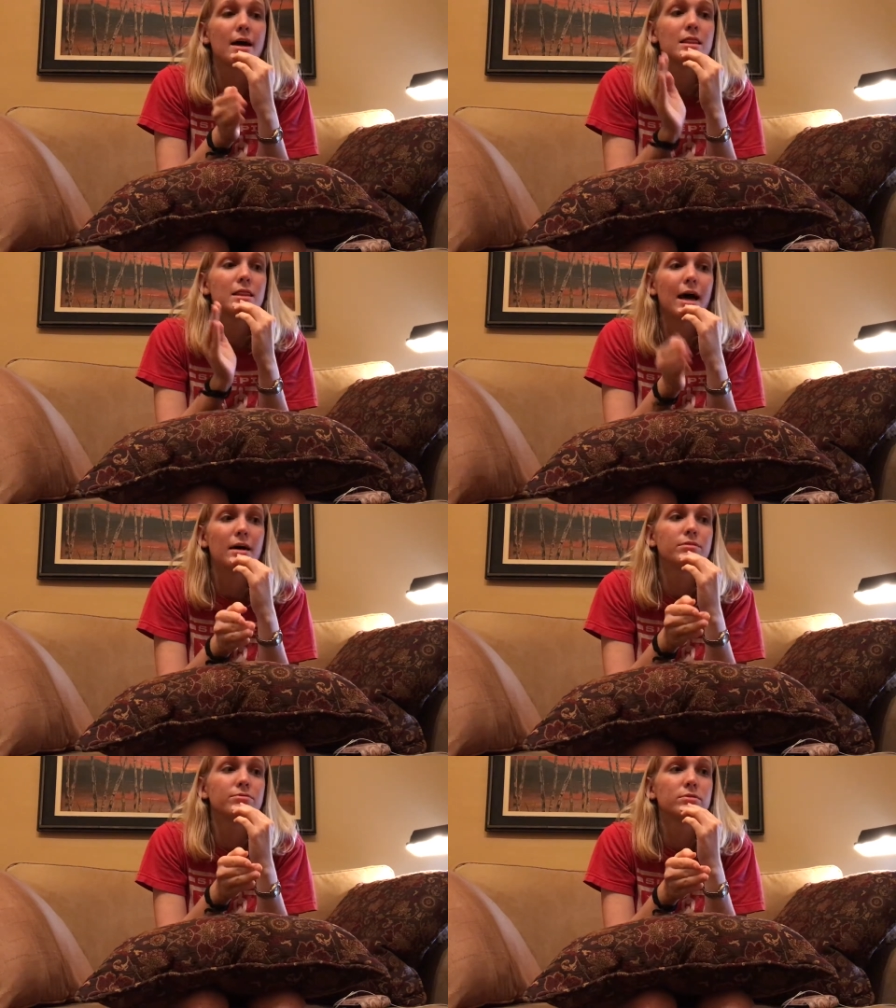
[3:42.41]
I
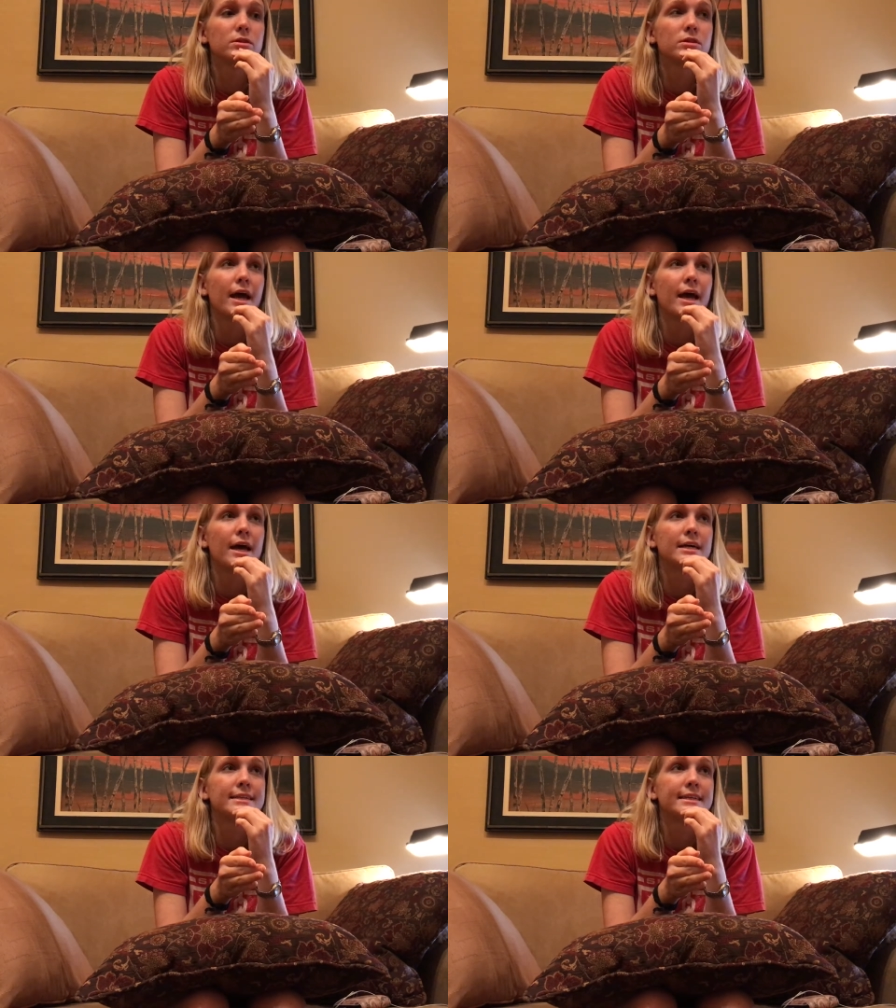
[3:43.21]
left
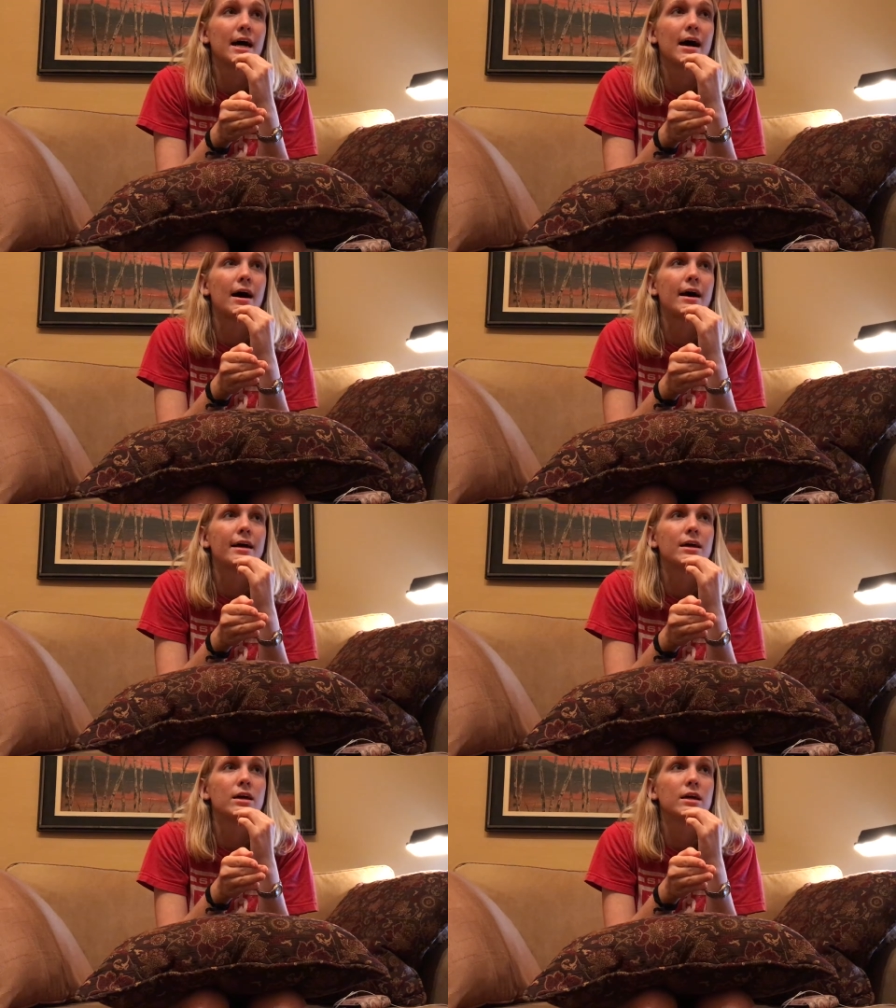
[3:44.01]
and
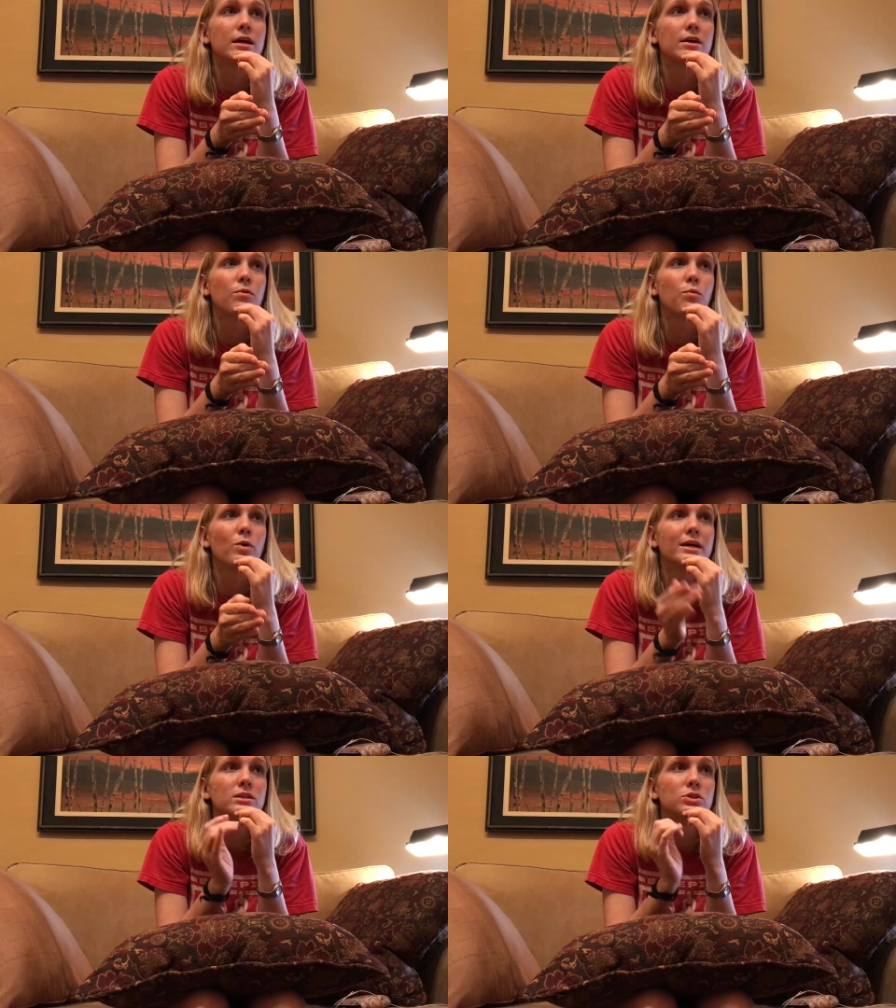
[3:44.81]
I
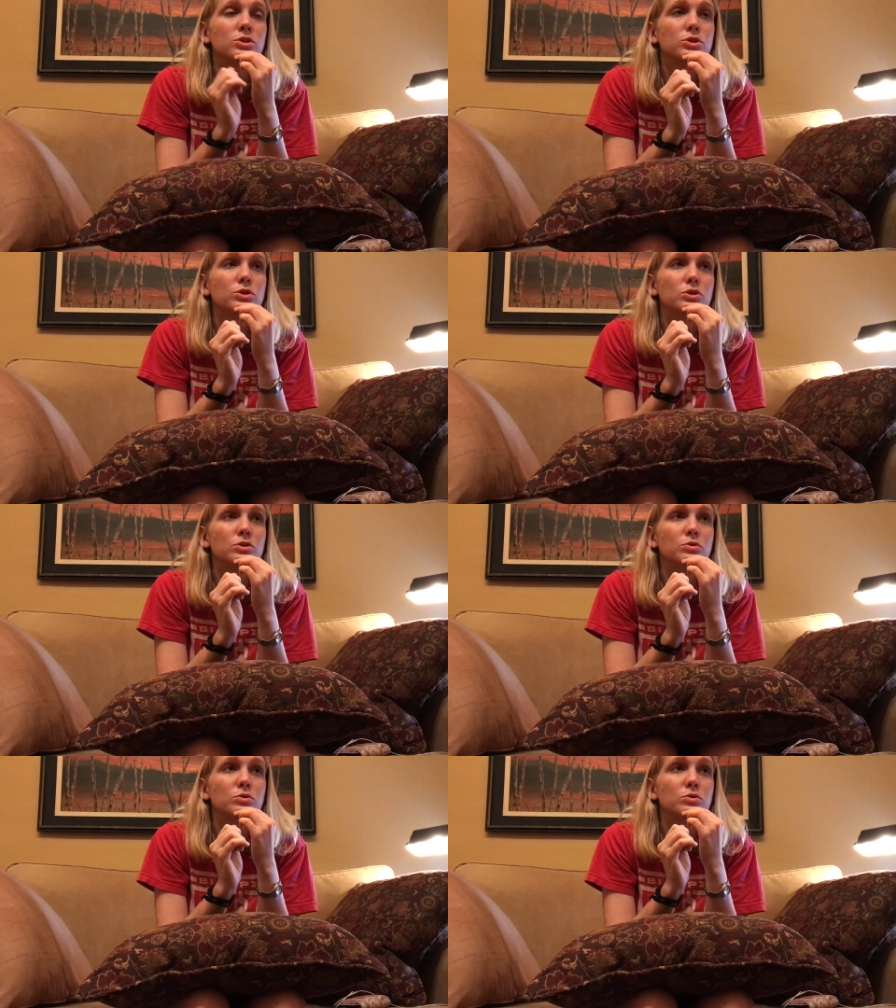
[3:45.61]
went to